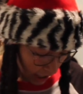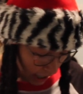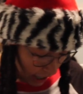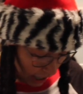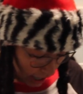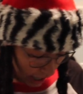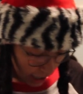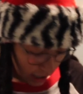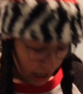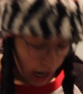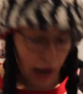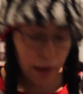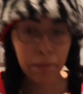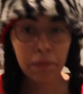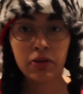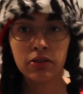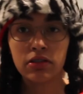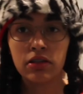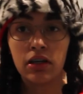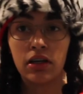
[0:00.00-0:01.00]
and
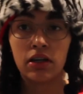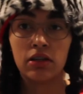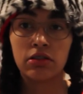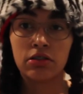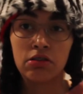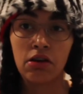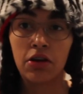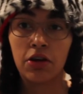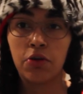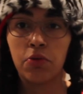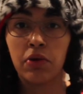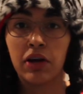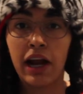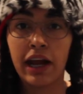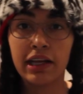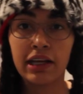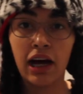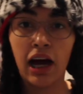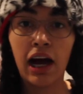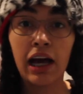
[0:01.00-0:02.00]
I'm just gonna show you what
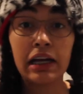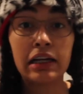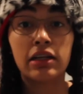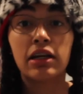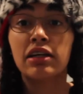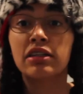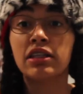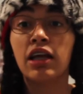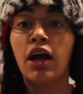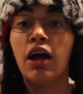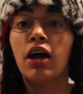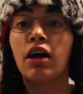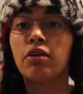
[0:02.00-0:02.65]
I got, because